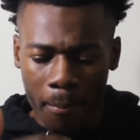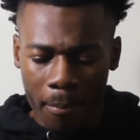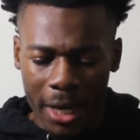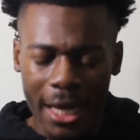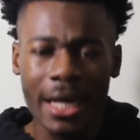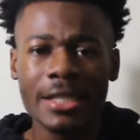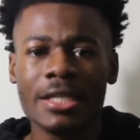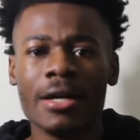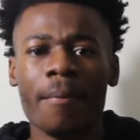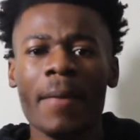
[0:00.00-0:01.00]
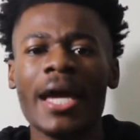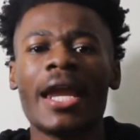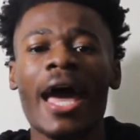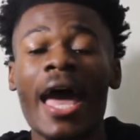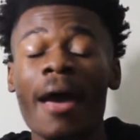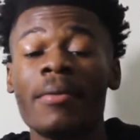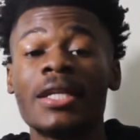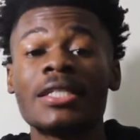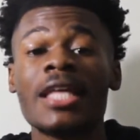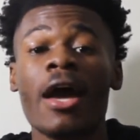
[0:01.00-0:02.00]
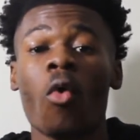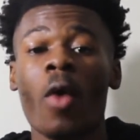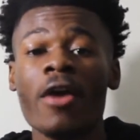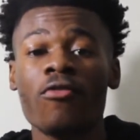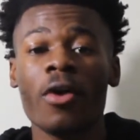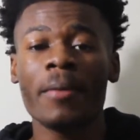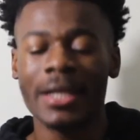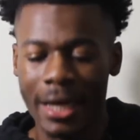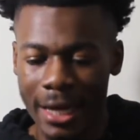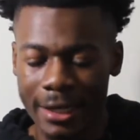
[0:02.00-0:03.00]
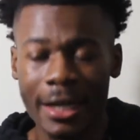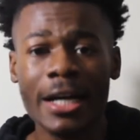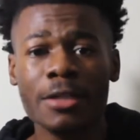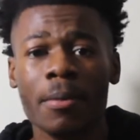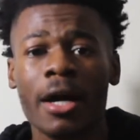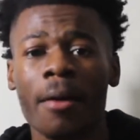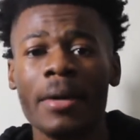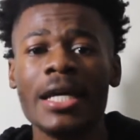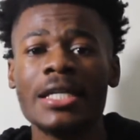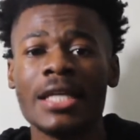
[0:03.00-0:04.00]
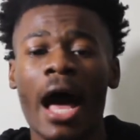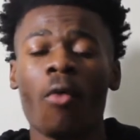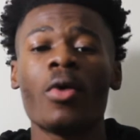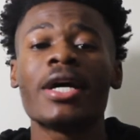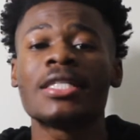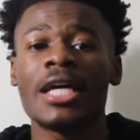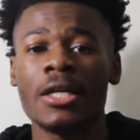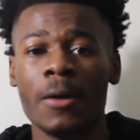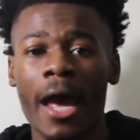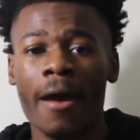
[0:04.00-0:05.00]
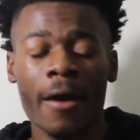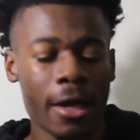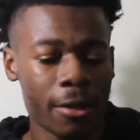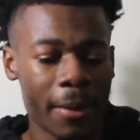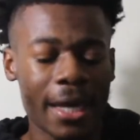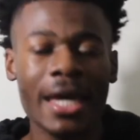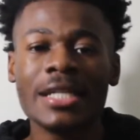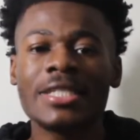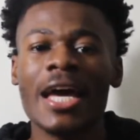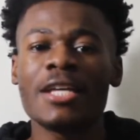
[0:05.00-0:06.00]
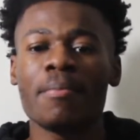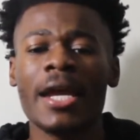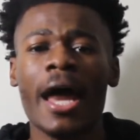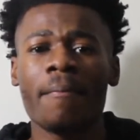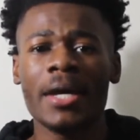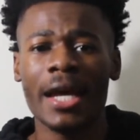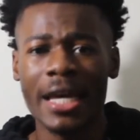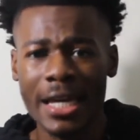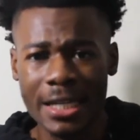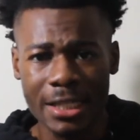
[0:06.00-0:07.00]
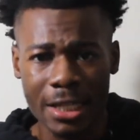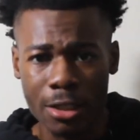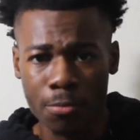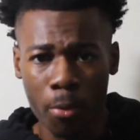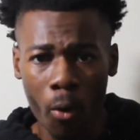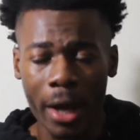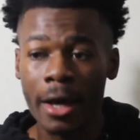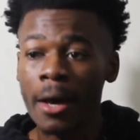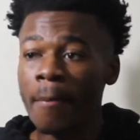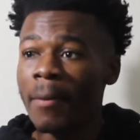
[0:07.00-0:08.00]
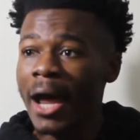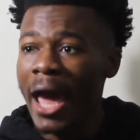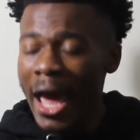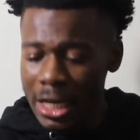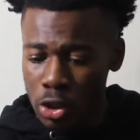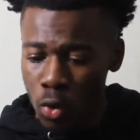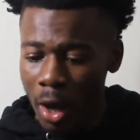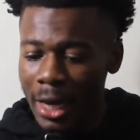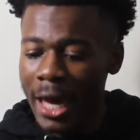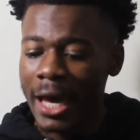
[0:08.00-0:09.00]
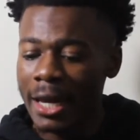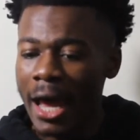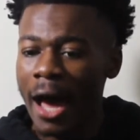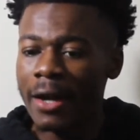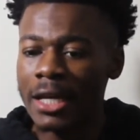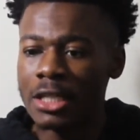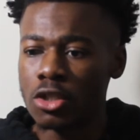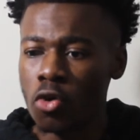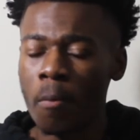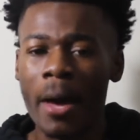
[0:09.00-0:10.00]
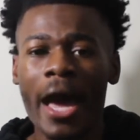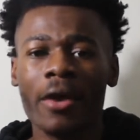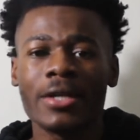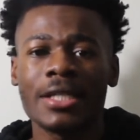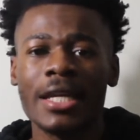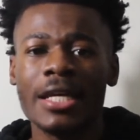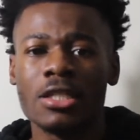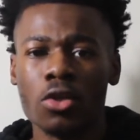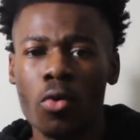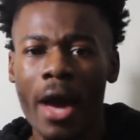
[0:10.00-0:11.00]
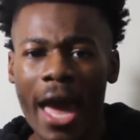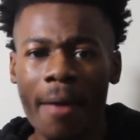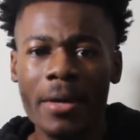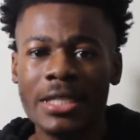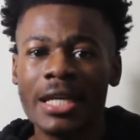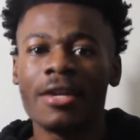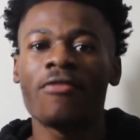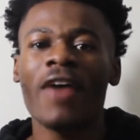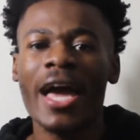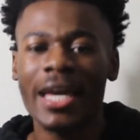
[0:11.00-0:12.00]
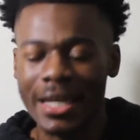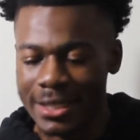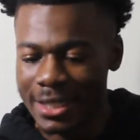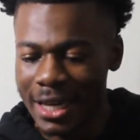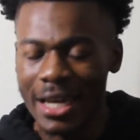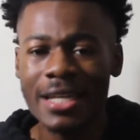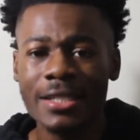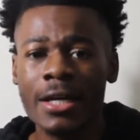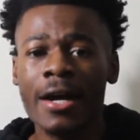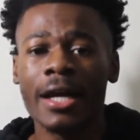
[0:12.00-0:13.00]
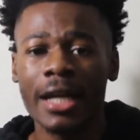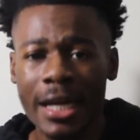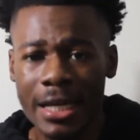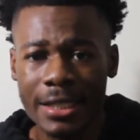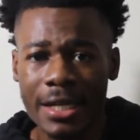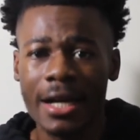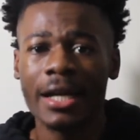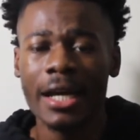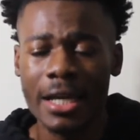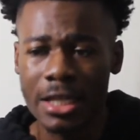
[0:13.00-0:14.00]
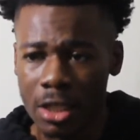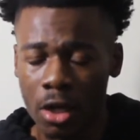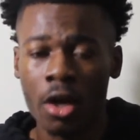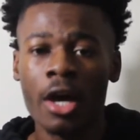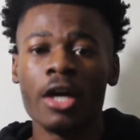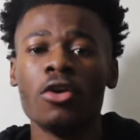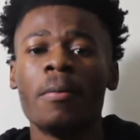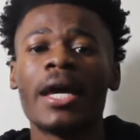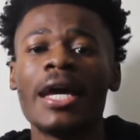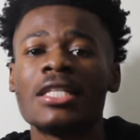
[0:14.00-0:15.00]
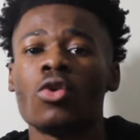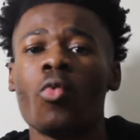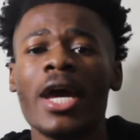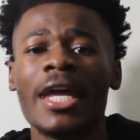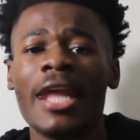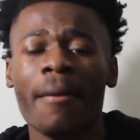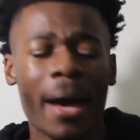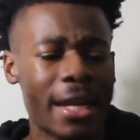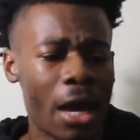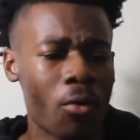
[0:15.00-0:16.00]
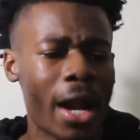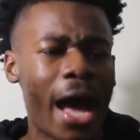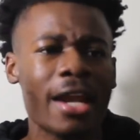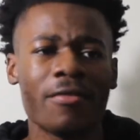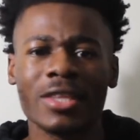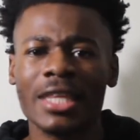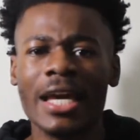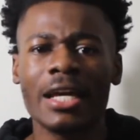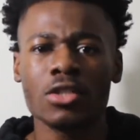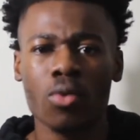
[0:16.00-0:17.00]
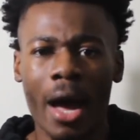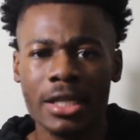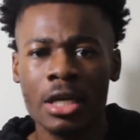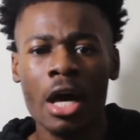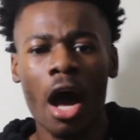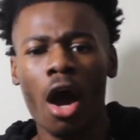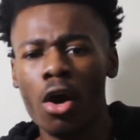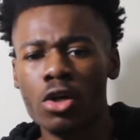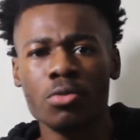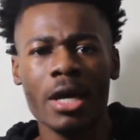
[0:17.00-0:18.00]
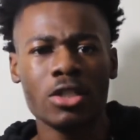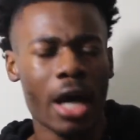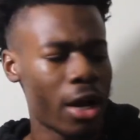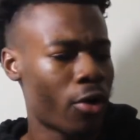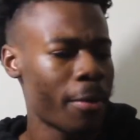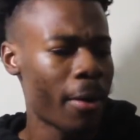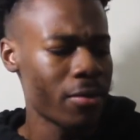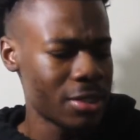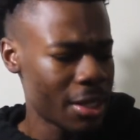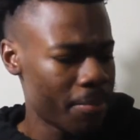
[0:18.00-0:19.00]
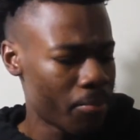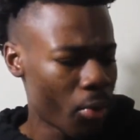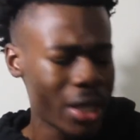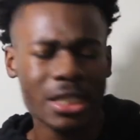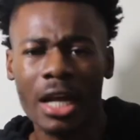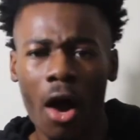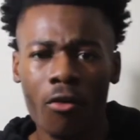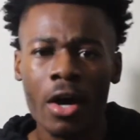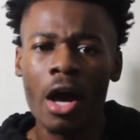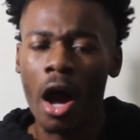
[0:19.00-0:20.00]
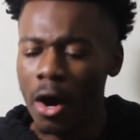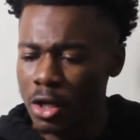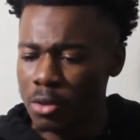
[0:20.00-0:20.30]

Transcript: beginning to make it a habit to stay away from it, it does become easier. I will tell you that. The beginning stage may not be the easiest point, but as you are laying down these new patterns and these new habits, the fight gets easier and easier and easier, and you begin to win day by day without even thinking twice. An urge may try to creep up, you just brush it off. An urge